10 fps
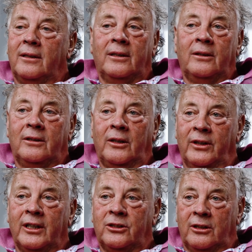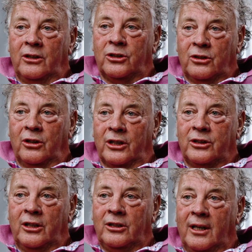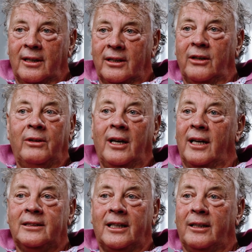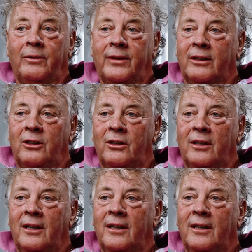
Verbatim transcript: you, you think you're still just going to surgery. I didn't realise I'd had anything done.